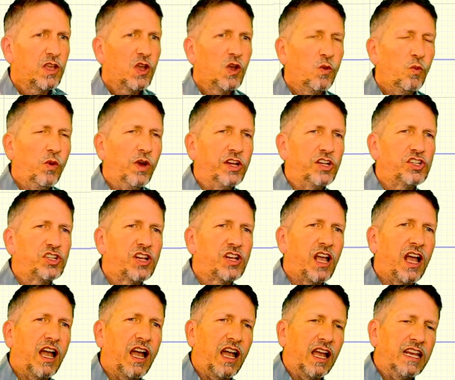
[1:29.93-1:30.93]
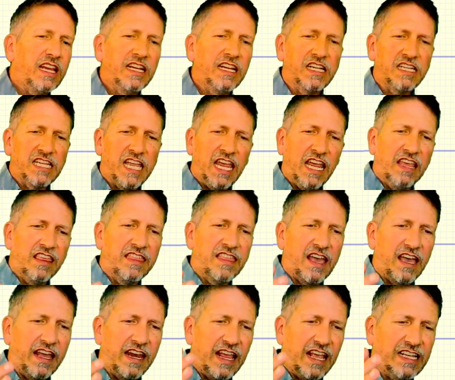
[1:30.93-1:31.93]
which I need to take
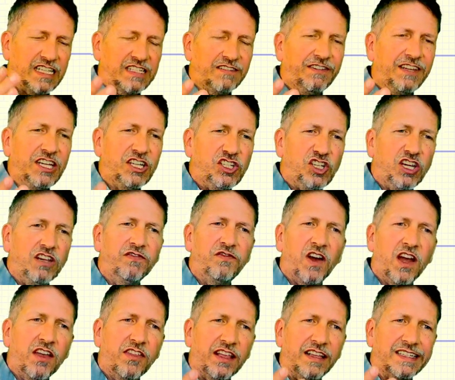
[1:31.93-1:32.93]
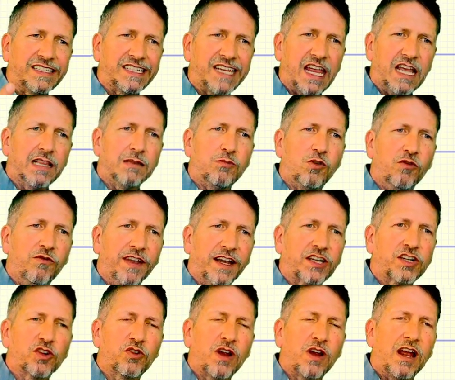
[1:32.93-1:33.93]
that SVG file, that scalable
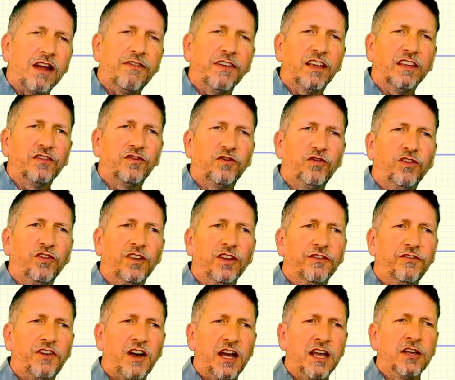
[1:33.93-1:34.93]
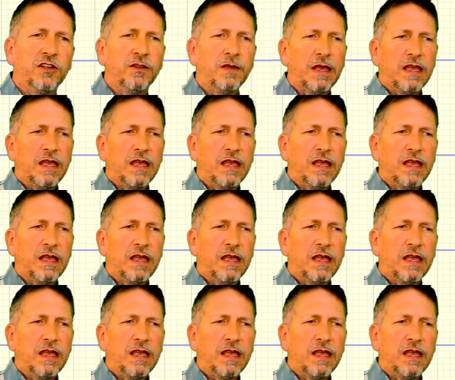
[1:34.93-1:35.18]
vector graphics file